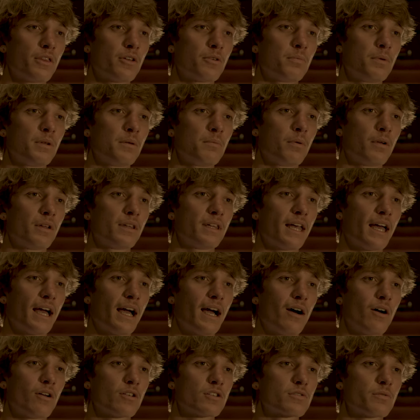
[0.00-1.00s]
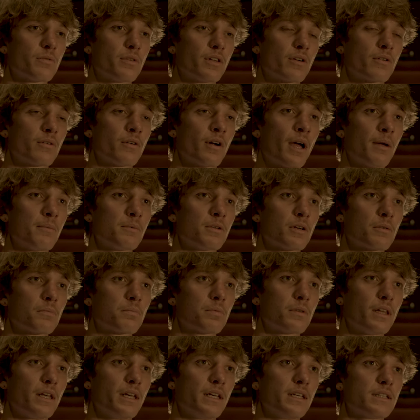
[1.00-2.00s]
other people in the house when the crime took
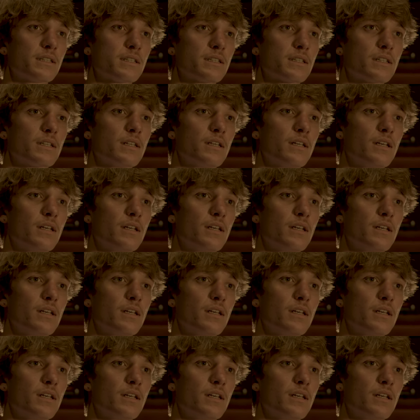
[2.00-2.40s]
place.